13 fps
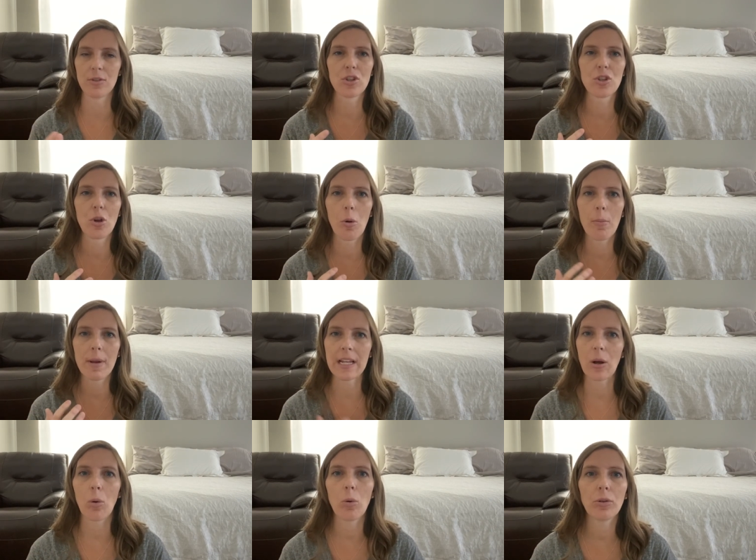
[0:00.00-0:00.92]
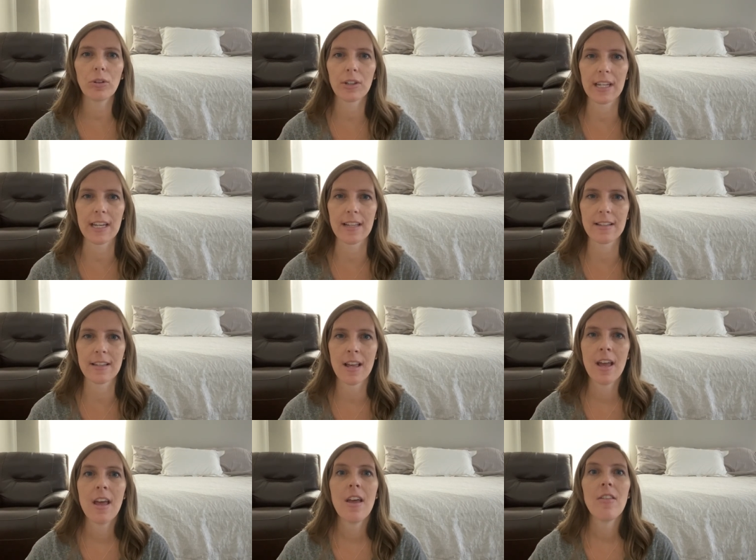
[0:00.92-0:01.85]
so many older kids
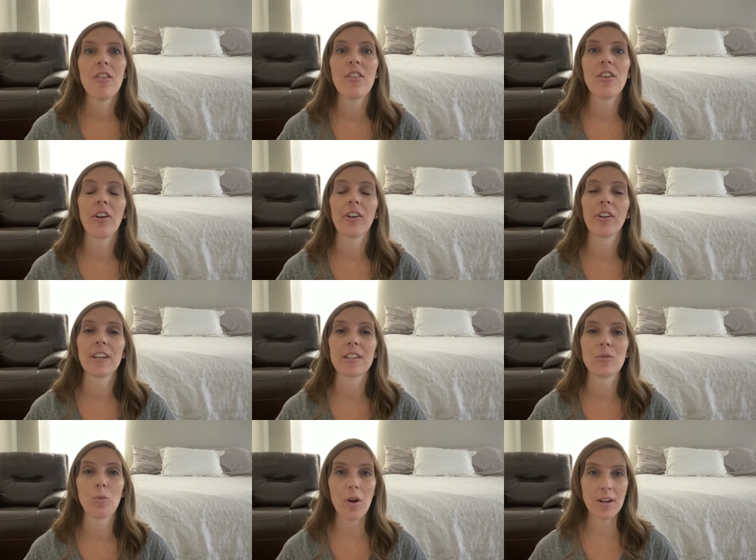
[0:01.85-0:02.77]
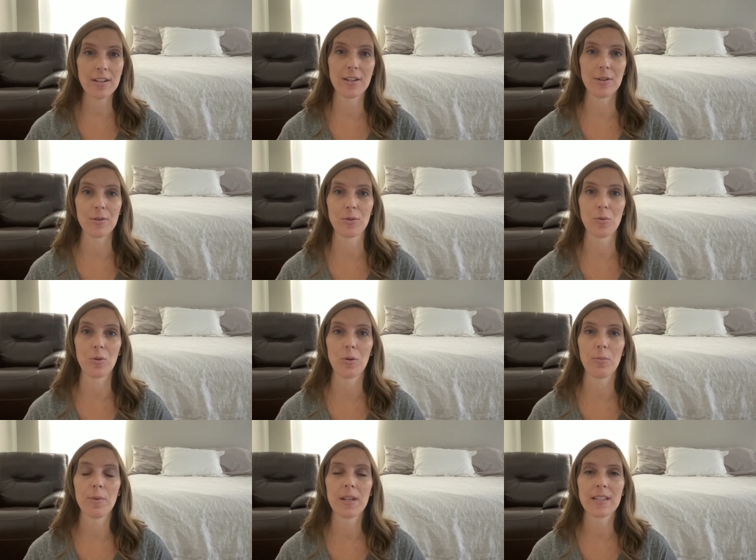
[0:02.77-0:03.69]
that the younger kids want to do
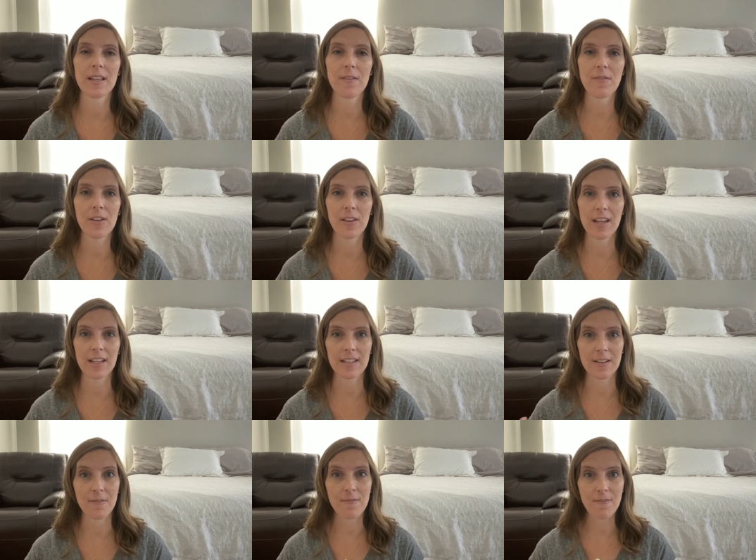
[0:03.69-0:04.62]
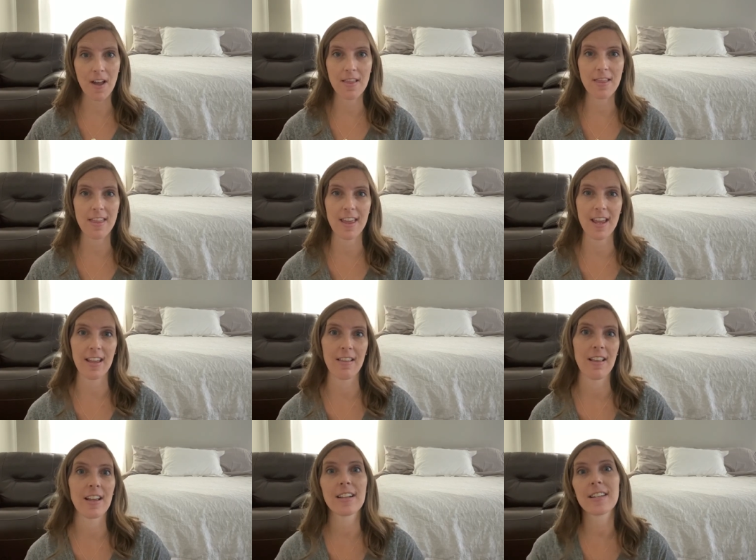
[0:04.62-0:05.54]
school because they feel like it's a fun thing and
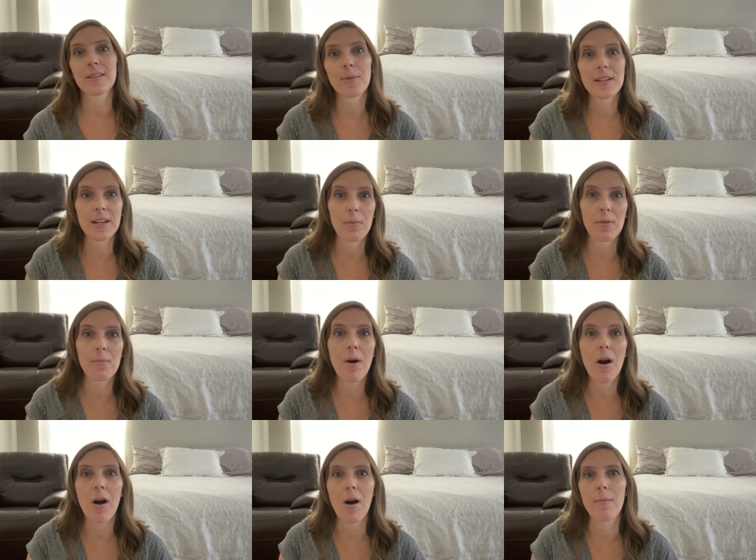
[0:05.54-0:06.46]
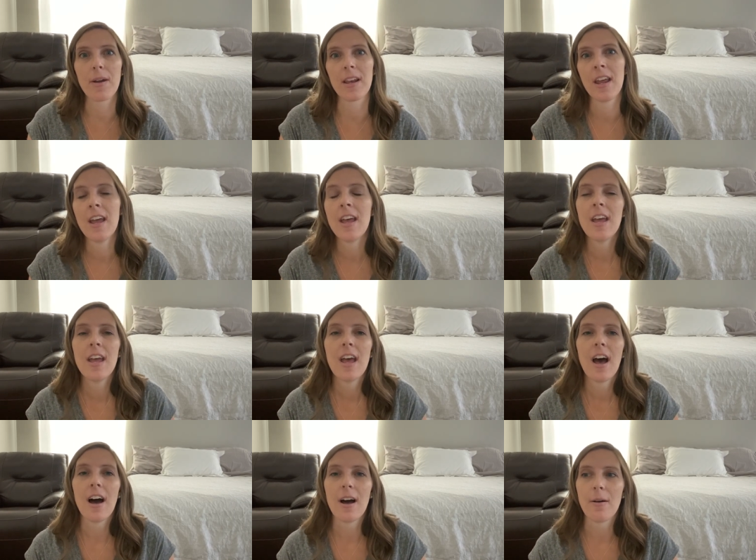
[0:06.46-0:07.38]
they get to spend time with mom and
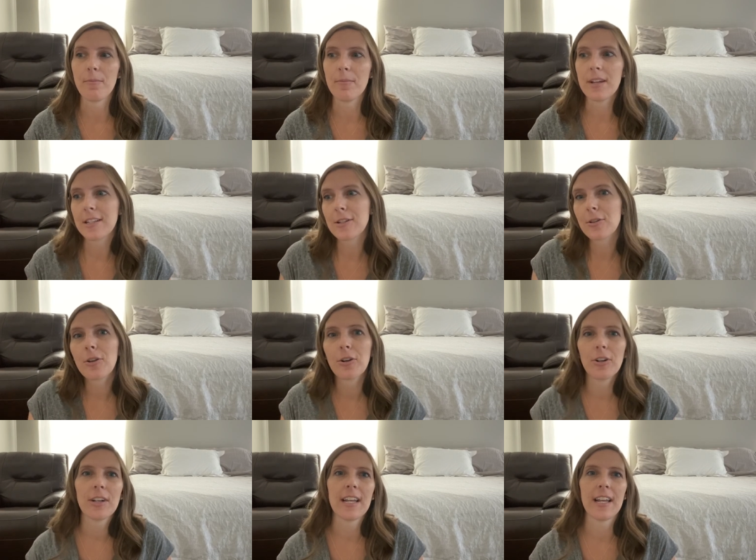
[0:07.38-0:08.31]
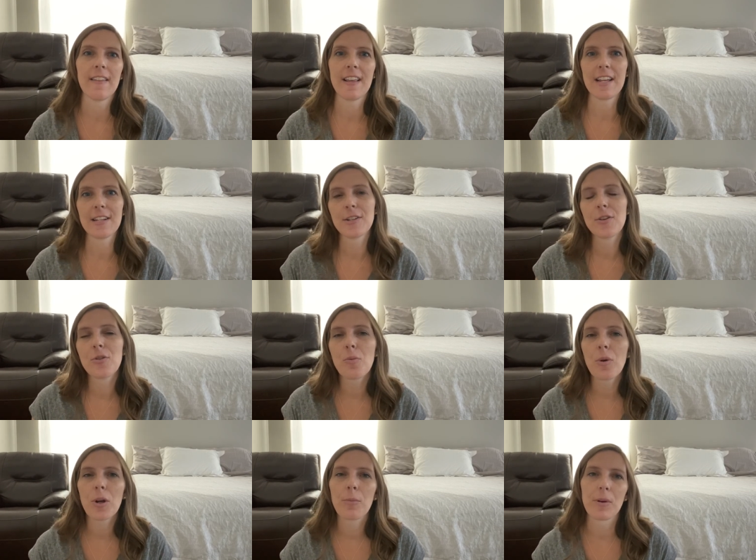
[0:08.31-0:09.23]
it's learning and they get to do the
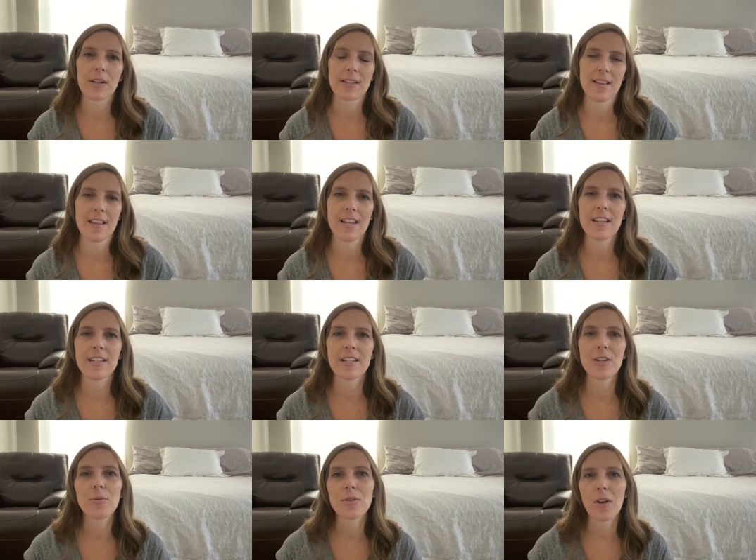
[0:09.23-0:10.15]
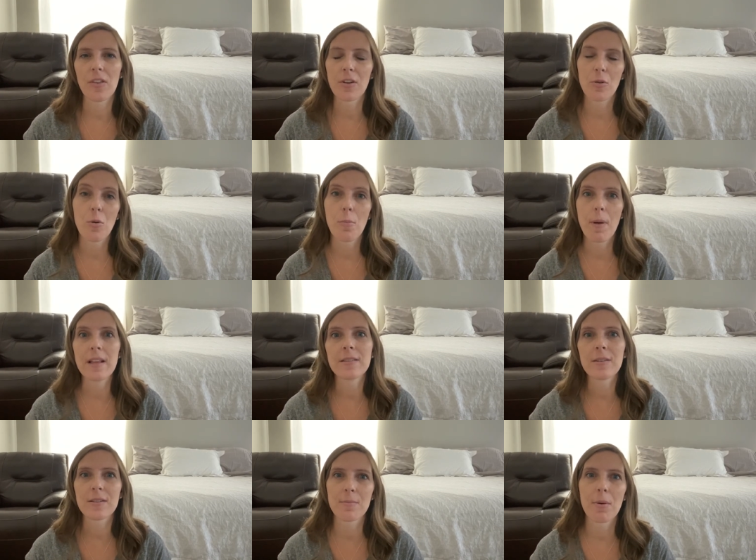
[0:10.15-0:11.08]
workbooks and they get to use all the cool
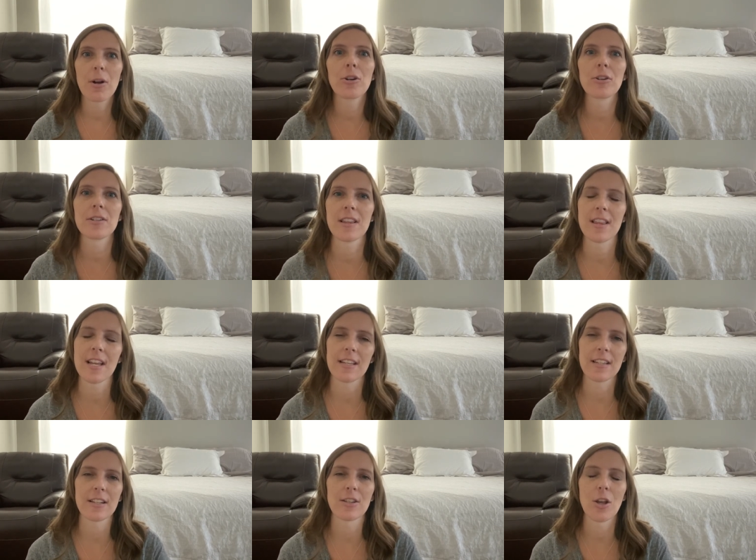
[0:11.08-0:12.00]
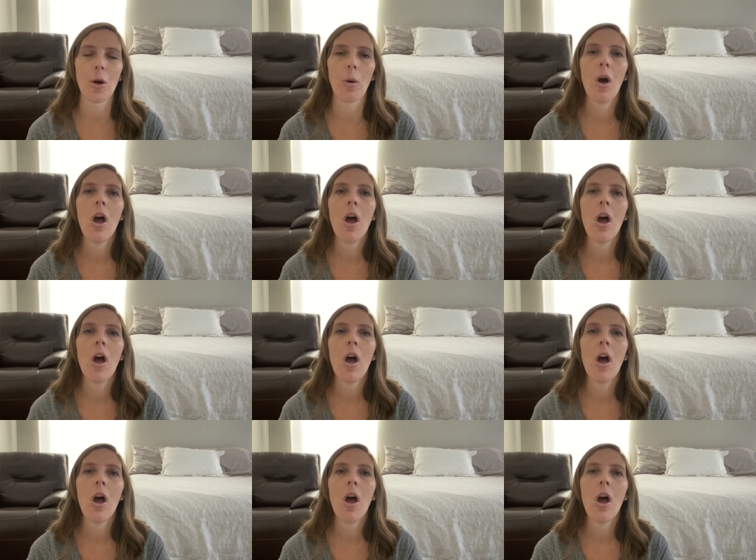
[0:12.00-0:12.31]
pencils and markers and things. And so